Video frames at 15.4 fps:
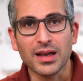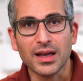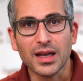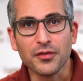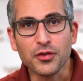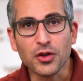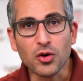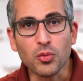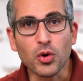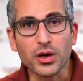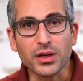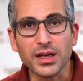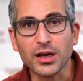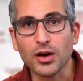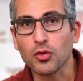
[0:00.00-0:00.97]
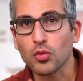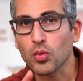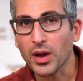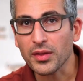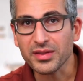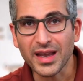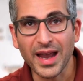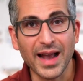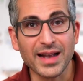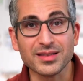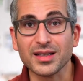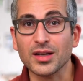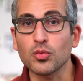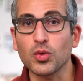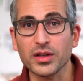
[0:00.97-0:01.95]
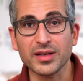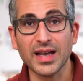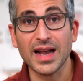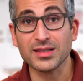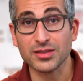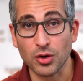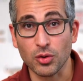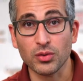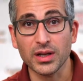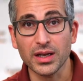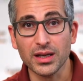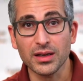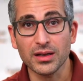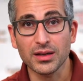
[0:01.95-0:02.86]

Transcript: If you're working on one task and one task only,